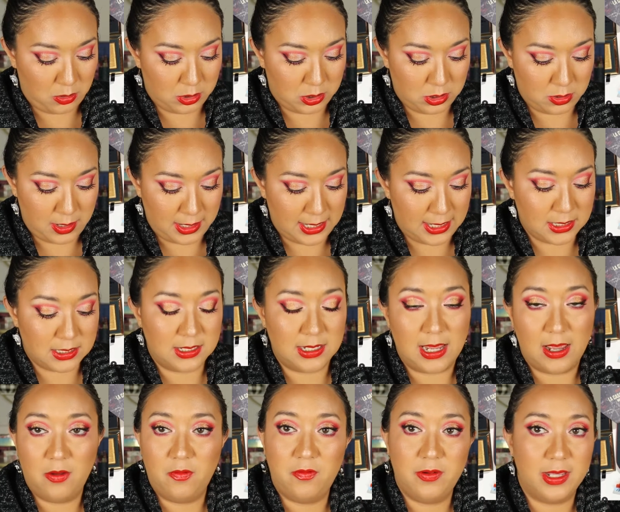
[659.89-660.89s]
So I guess
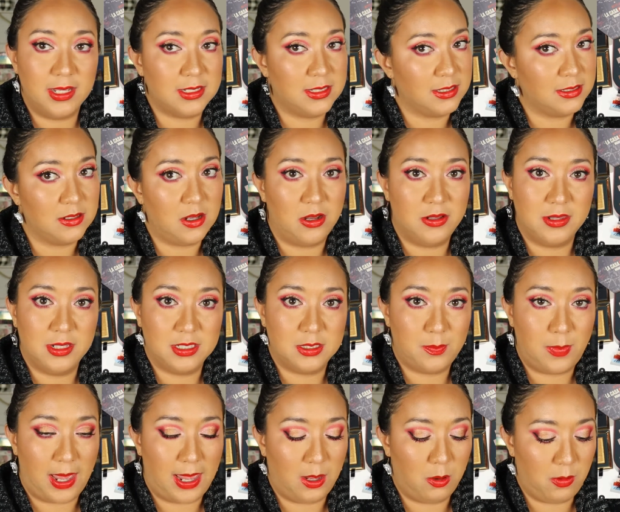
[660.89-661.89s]
Netflix is on this
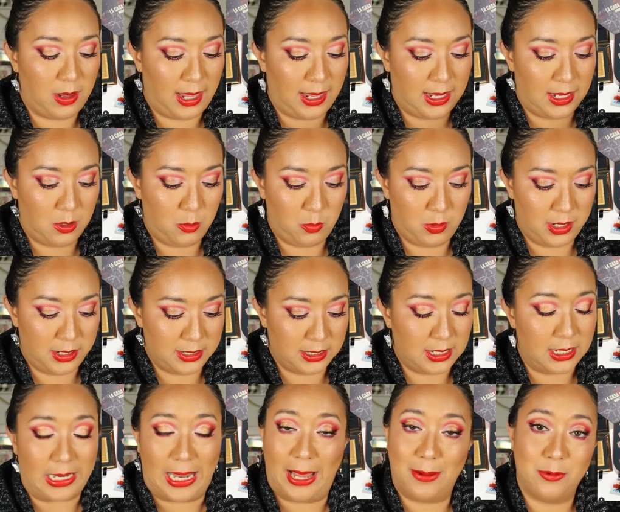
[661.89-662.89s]
bang wagon with
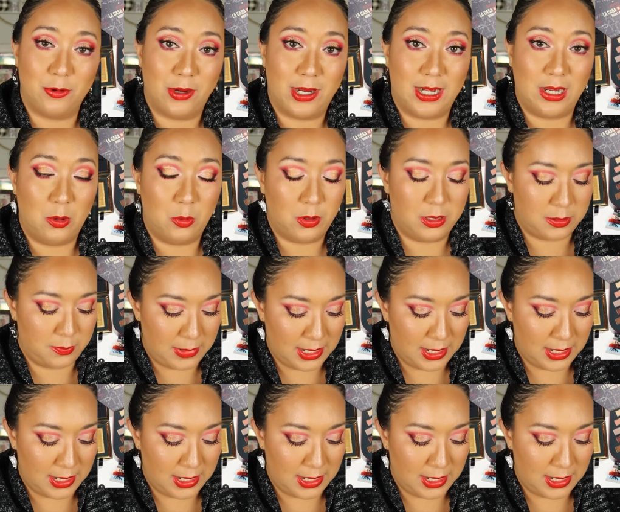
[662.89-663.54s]
collaborating with